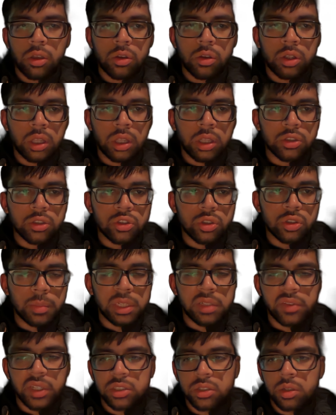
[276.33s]
sub
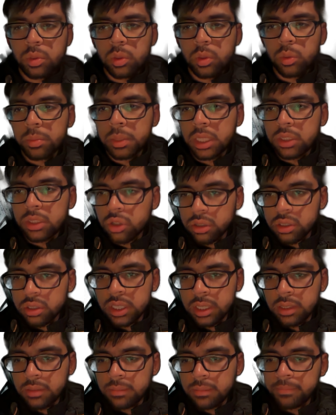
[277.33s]
interface number will be .10.
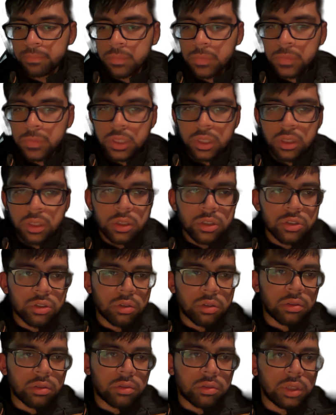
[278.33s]

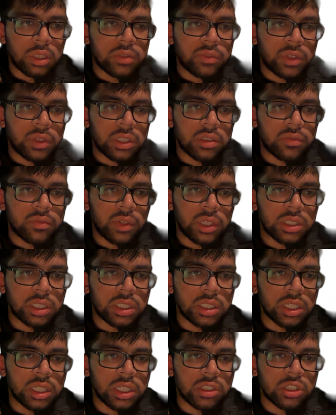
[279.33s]
So interface fast
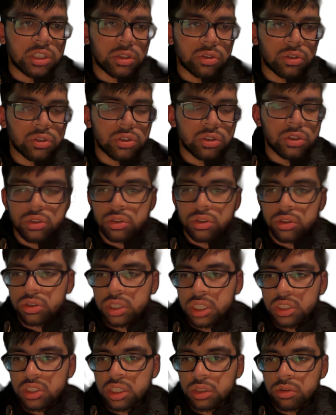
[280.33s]
Ethernet
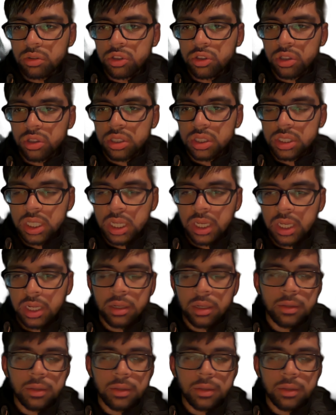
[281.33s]
0/0.10.